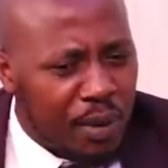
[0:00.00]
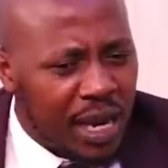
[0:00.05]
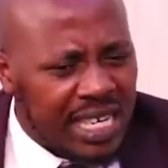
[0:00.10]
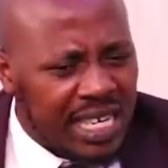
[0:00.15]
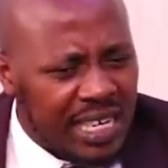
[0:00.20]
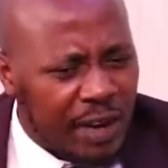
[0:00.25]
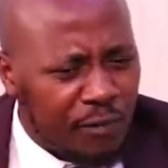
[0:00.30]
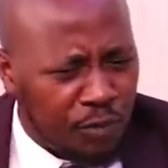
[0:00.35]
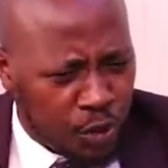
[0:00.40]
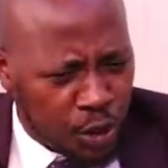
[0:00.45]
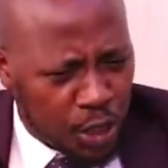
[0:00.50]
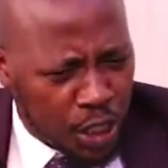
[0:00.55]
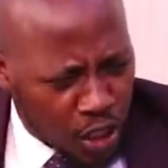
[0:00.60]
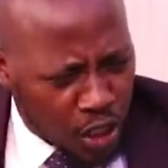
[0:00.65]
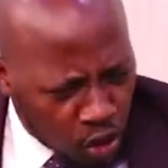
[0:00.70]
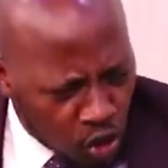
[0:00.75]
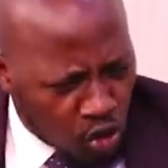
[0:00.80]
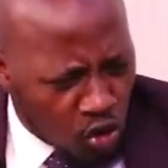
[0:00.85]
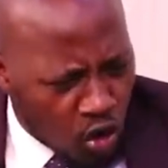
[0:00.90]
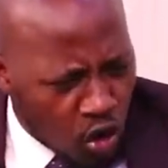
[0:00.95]
partner for the
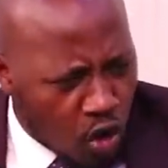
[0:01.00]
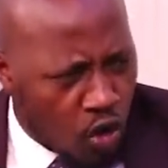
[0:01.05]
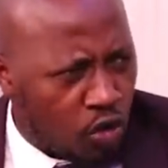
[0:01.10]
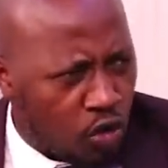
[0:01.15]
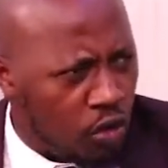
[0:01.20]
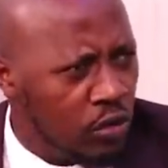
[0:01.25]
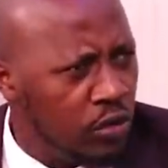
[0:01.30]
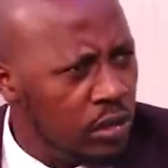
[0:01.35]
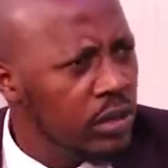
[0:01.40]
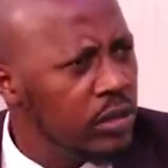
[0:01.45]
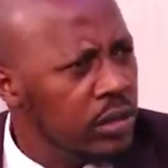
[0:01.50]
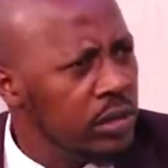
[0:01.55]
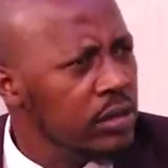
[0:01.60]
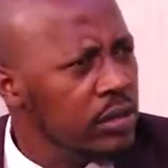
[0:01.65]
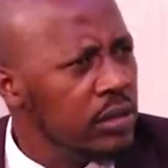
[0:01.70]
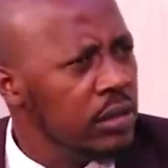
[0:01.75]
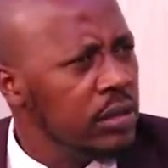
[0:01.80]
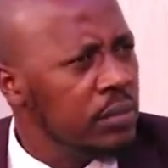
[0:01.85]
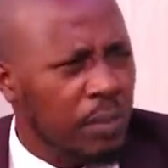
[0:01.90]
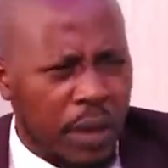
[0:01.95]
long haul.
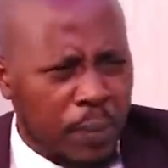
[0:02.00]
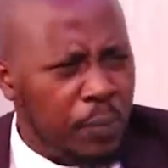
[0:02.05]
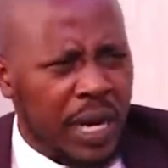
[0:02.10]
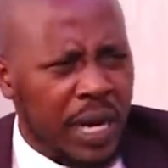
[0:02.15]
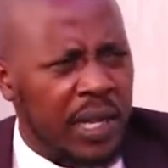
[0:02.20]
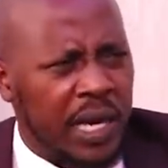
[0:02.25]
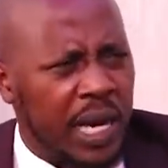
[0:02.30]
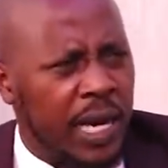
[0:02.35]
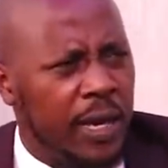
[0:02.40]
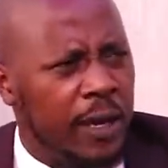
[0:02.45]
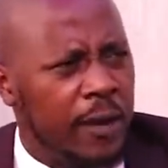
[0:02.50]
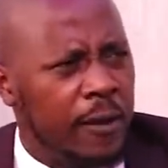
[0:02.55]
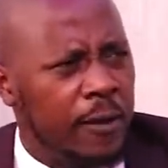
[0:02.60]
My brother.